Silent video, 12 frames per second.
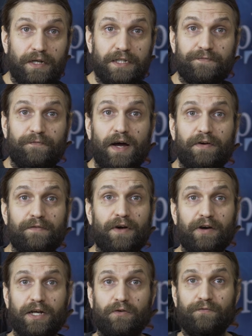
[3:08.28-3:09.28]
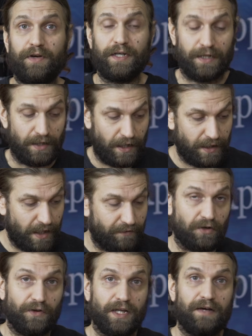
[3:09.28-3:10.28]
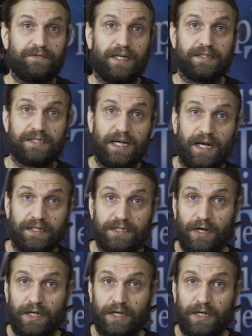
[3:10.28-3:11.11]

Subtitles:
And it's very, very convenient. I have it on the left-hand side so